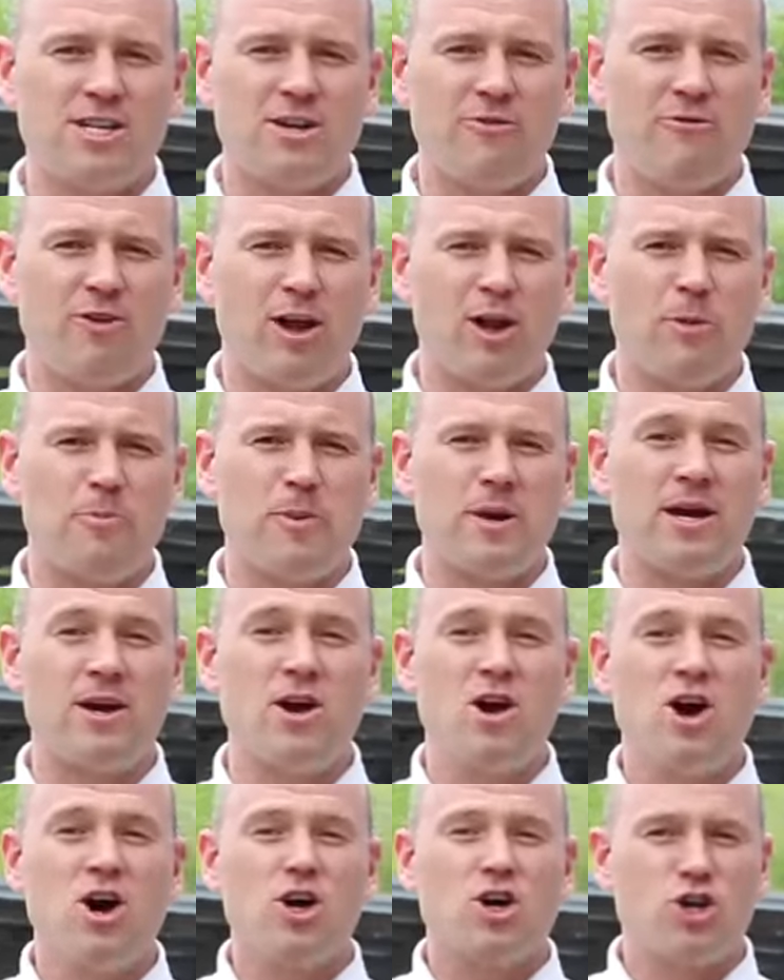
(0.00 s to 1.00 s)
in developing
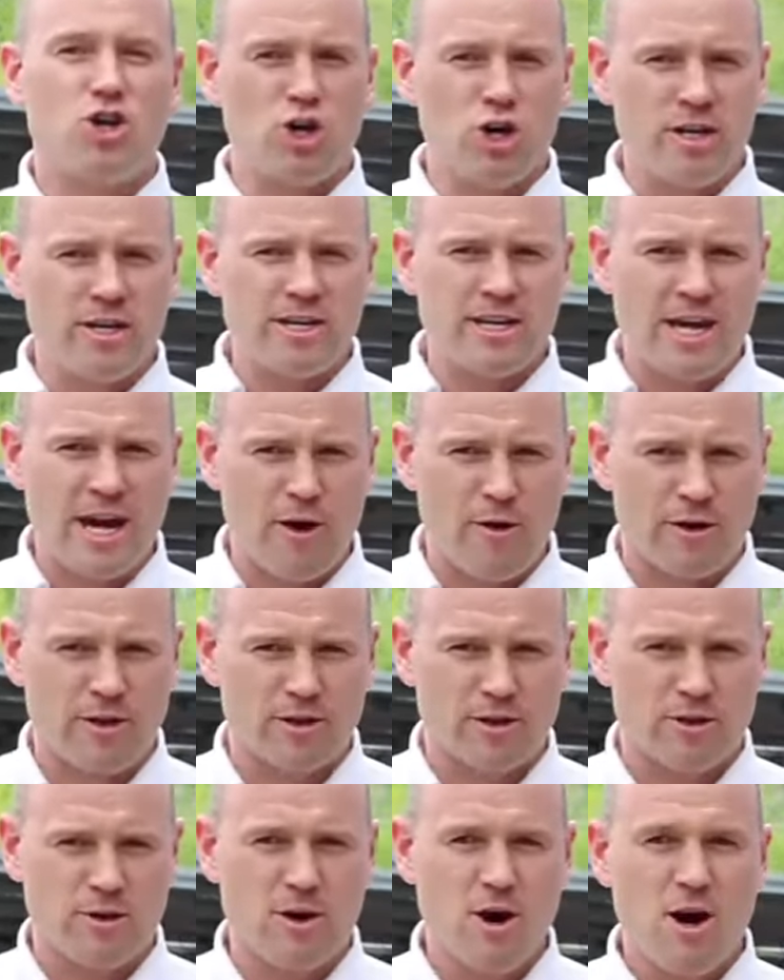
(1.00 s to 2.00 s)
good
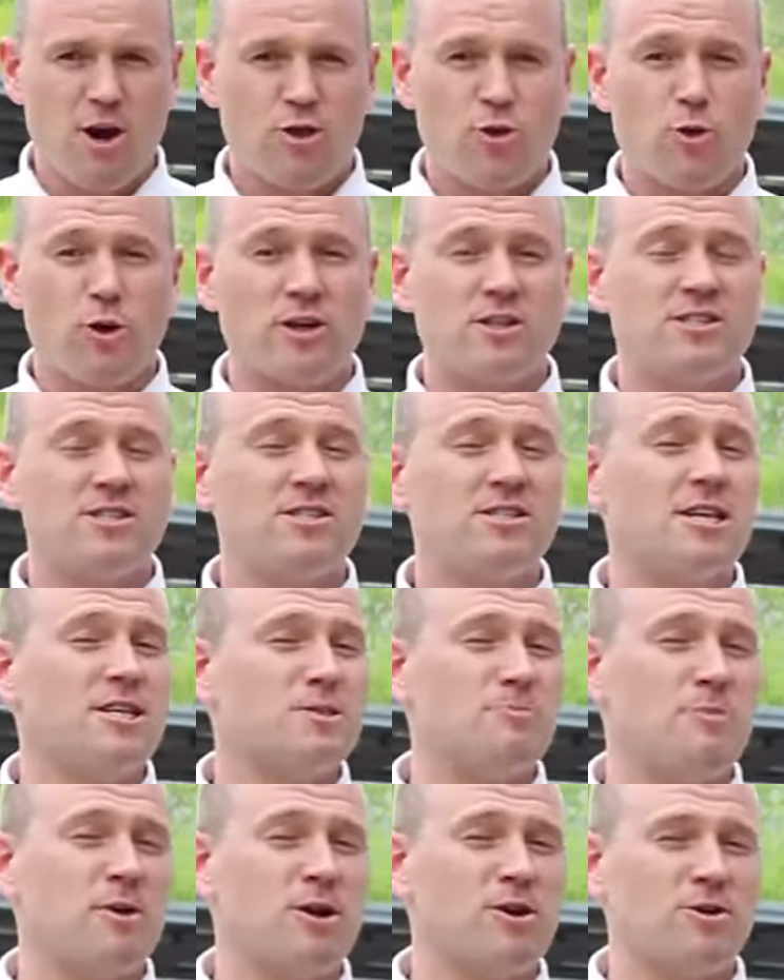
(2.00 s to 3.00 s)
character through our
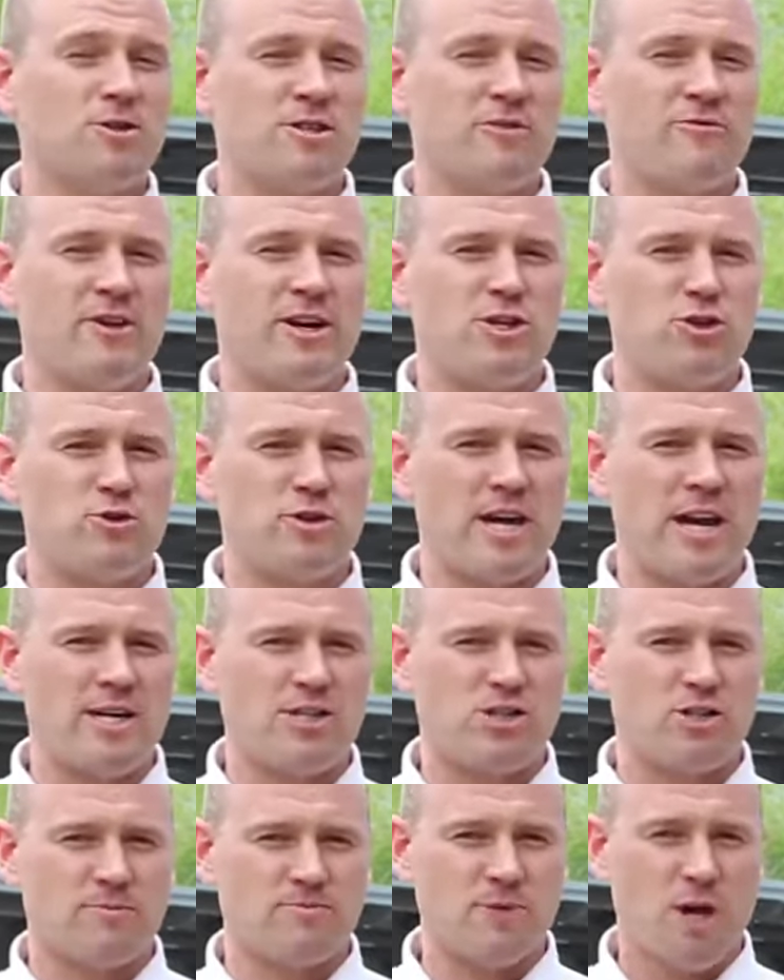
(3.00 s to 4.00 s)
six pillars of
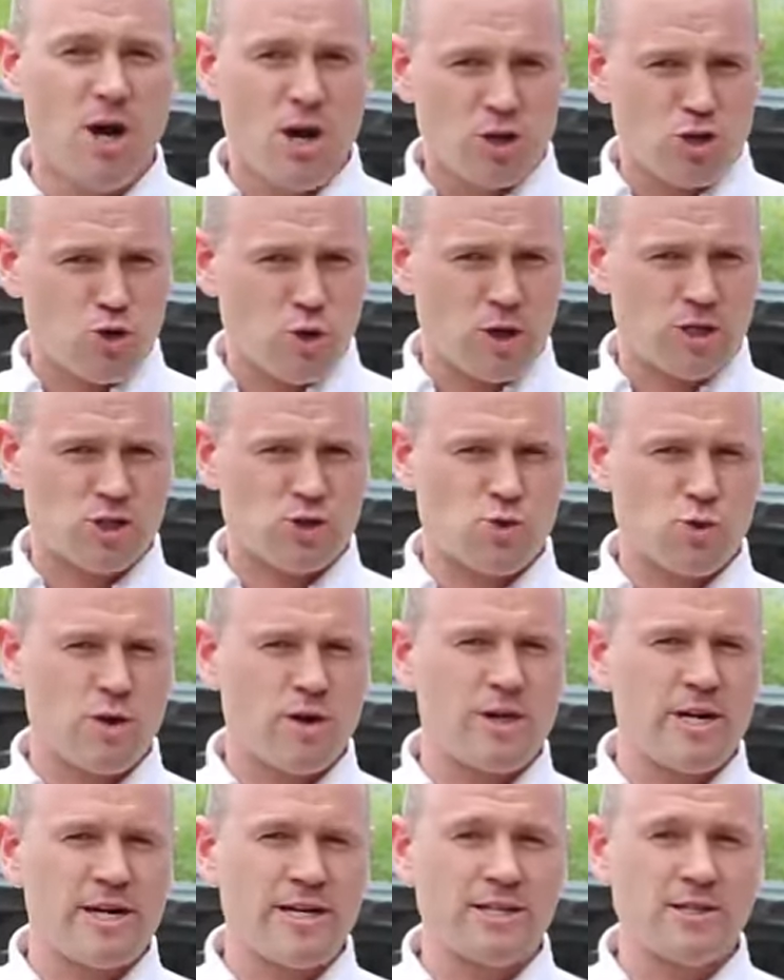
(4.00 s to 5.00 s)
education:
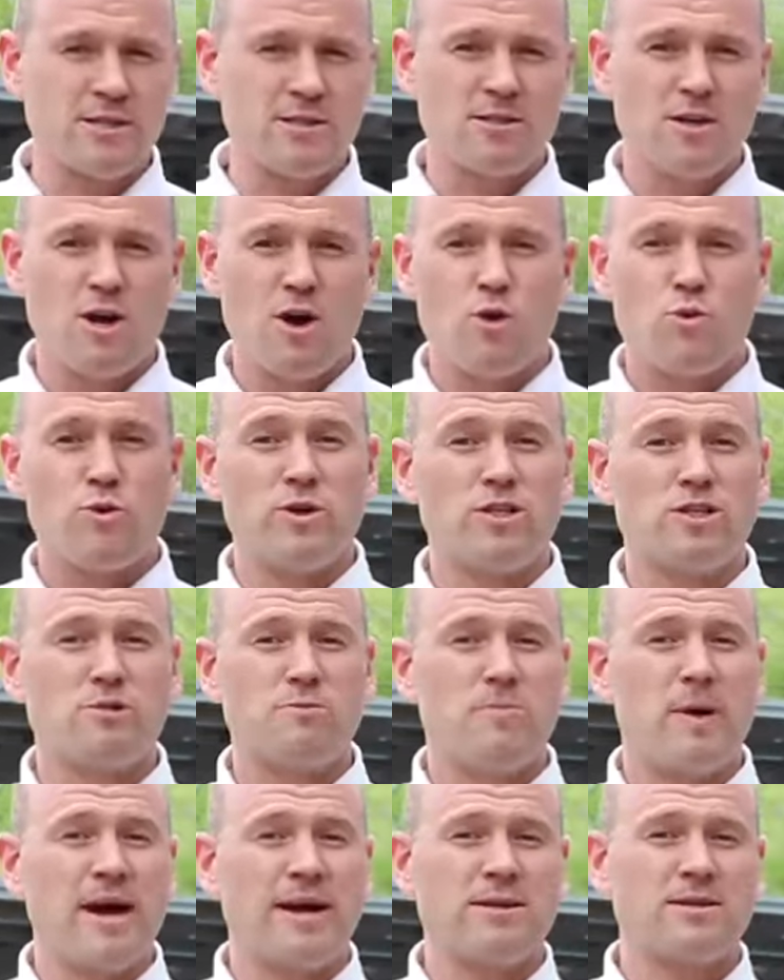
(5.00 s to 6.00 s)
trustworthiness,
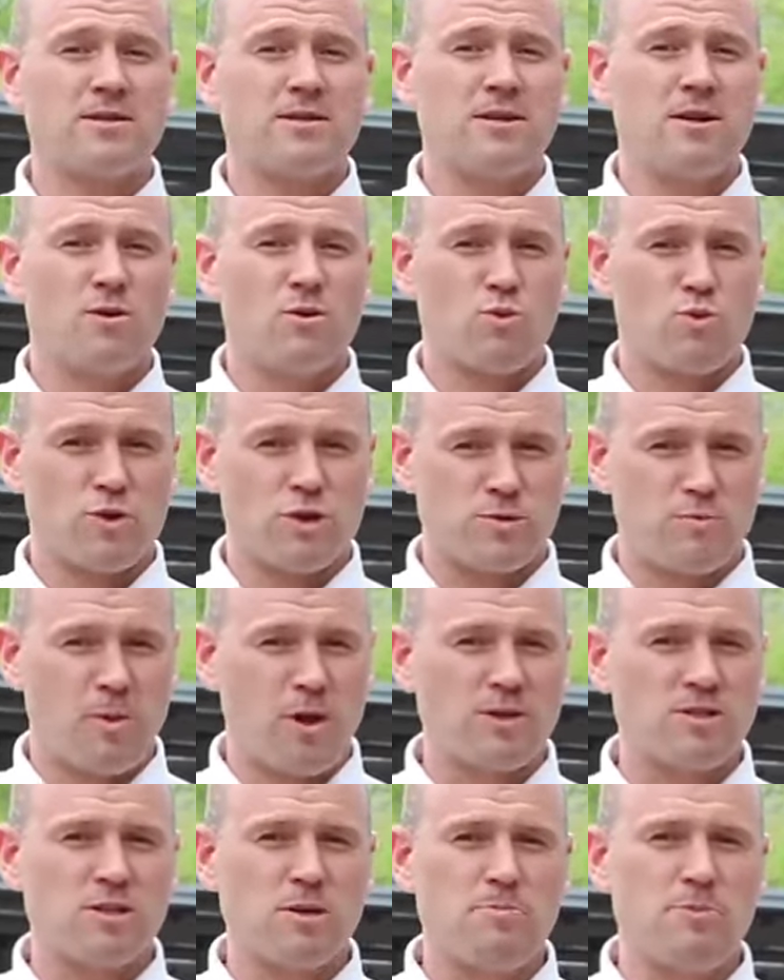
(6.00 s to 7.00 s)
respect,
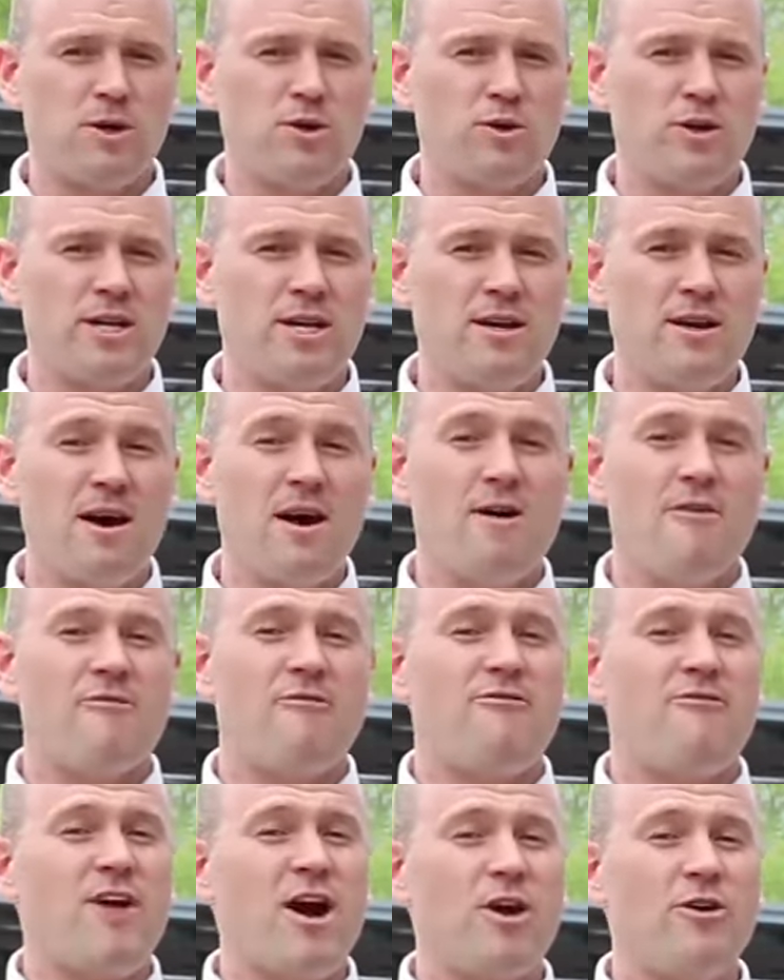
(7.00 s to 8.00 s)
responsibility,
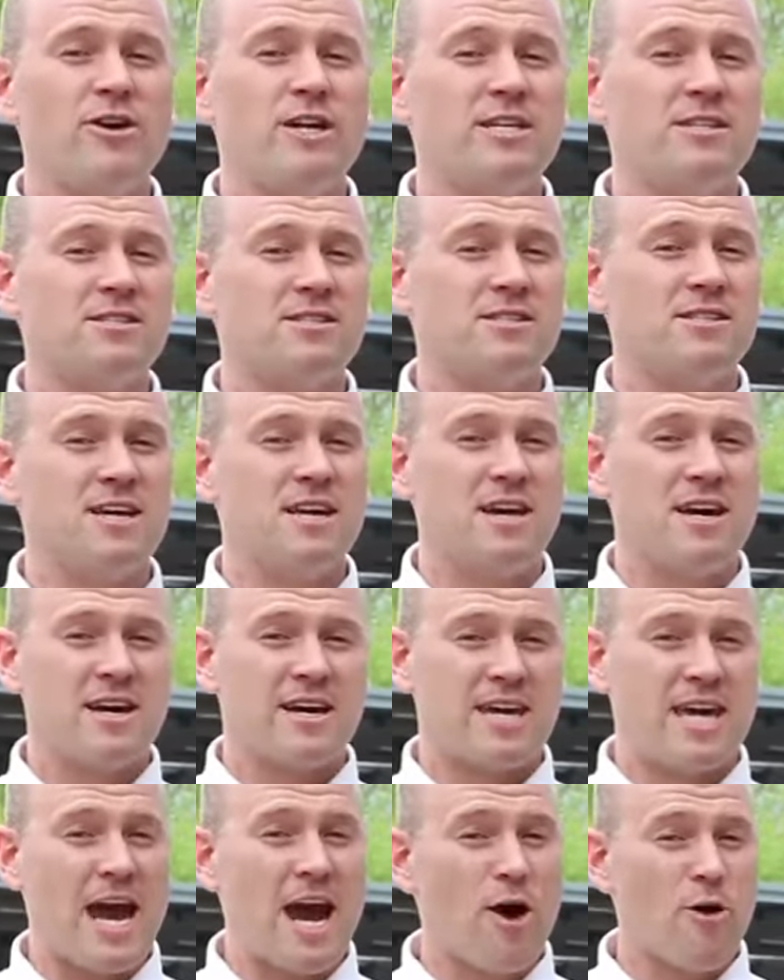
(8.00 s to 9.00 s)
fairness,
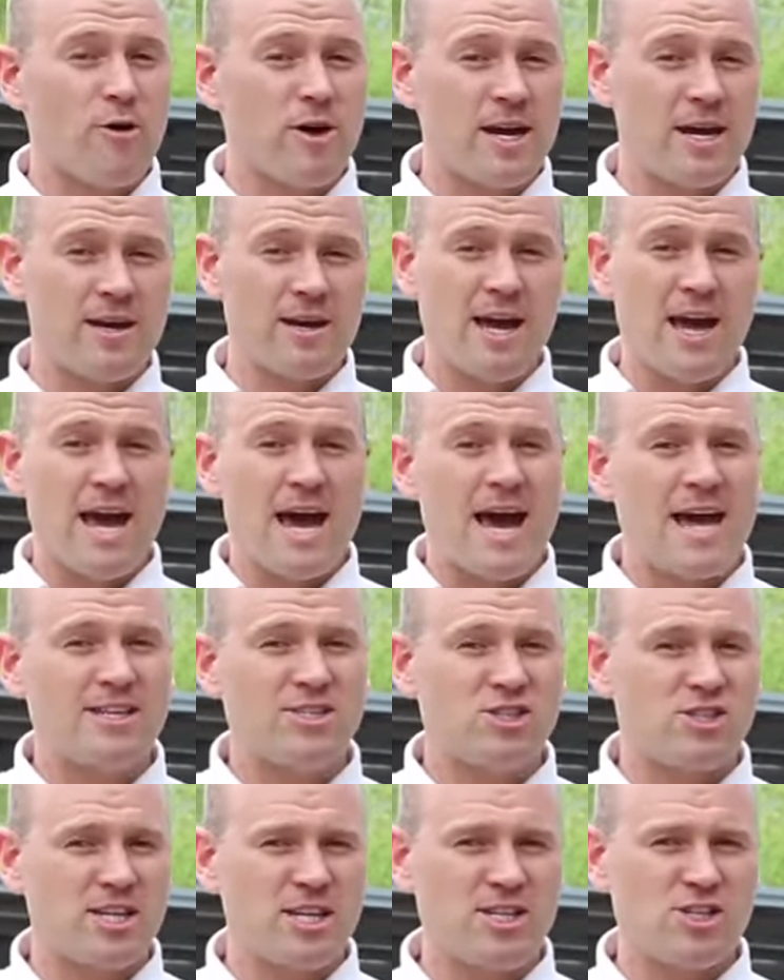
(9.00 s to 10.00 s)
caring, and
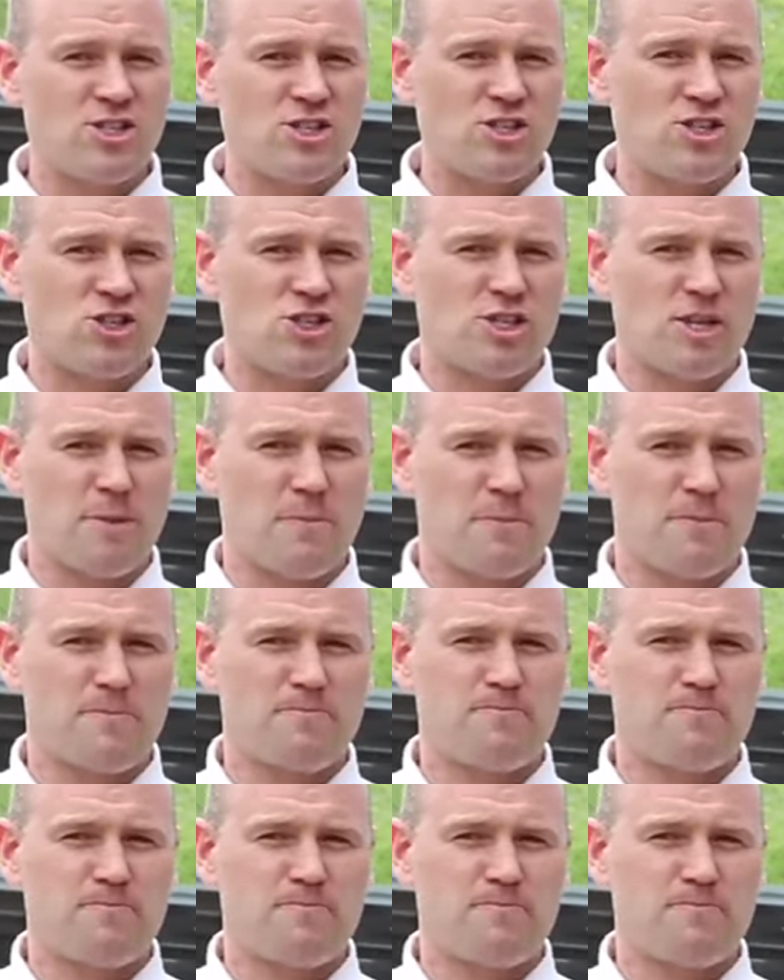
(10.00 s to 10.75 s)
citizenship.